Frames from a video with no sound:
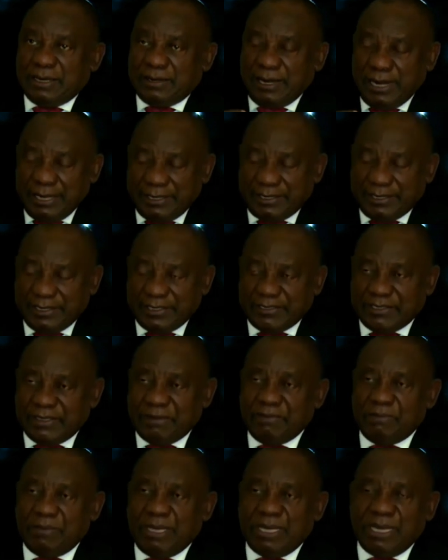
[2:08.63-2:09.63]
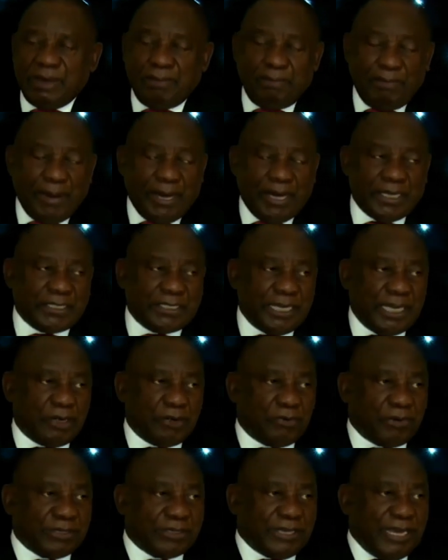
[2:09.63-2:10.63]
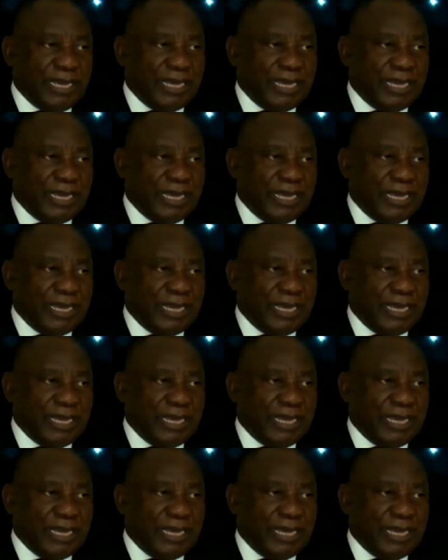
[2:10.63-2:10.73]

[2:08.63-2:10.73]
racism and apartheid was